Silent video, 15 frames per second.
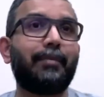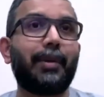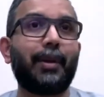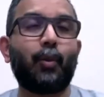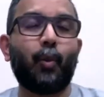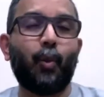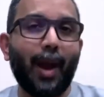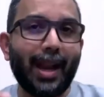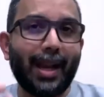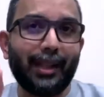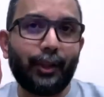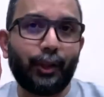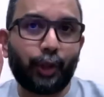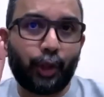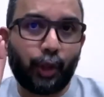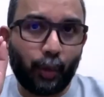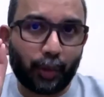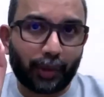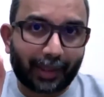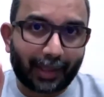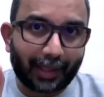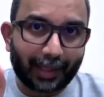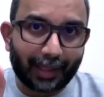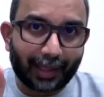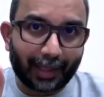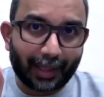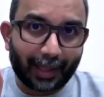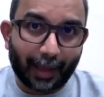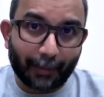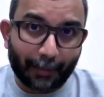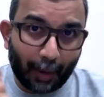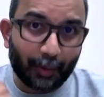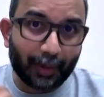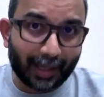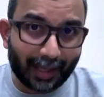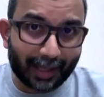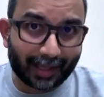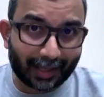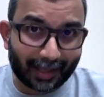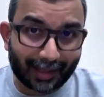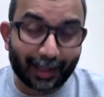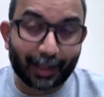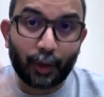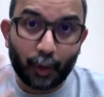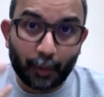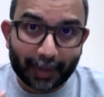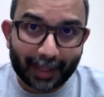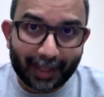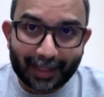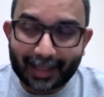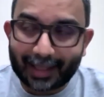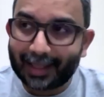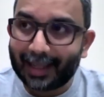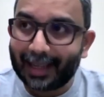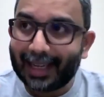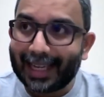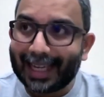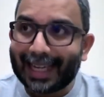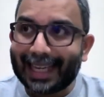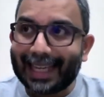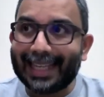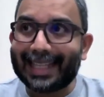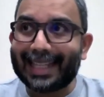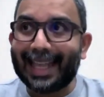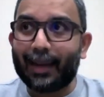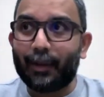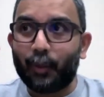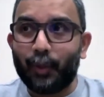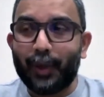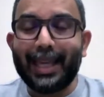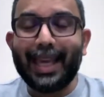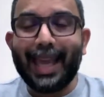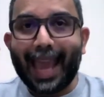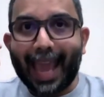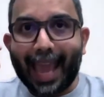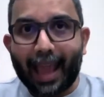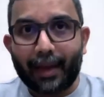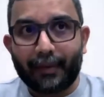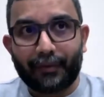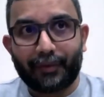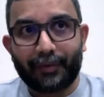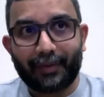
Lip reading: But one truth about us, the humans, is that we have